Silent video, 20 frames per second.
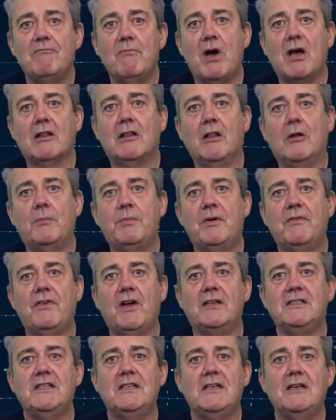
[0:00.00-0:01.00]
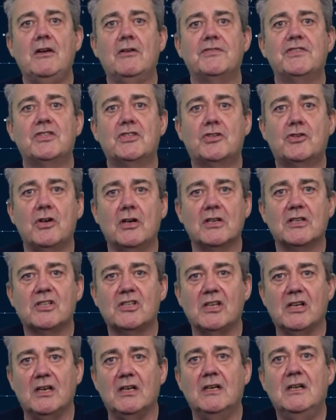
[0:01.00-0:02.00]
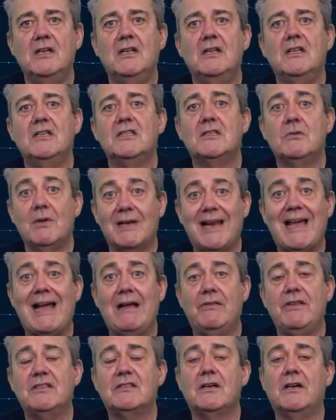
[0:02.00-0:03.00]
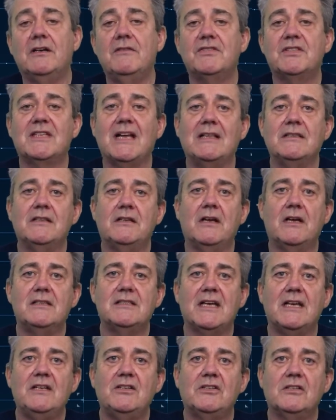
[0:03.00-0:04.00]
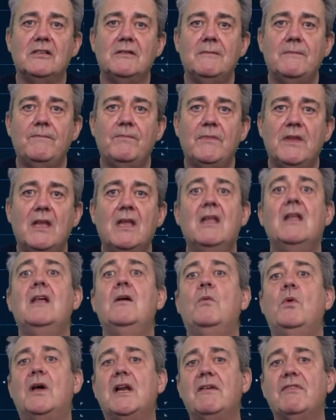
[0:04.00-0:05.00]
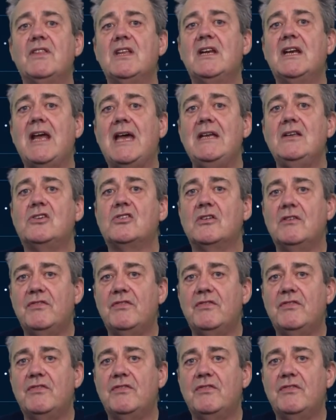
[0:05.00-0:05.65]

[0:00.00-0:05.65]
model provided enough structure to allow this kind of standardization. Whatever the nature